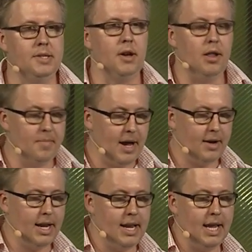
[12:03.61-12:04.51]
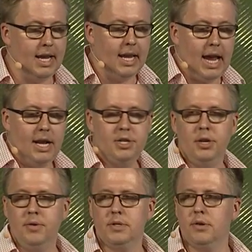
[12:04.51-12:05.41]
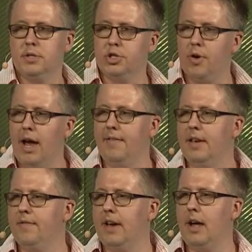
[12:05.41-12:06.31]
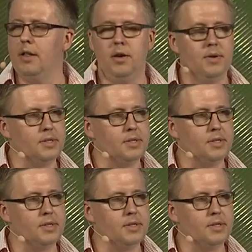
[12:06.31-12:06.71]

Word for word: It's all about getting engaged users, driving value.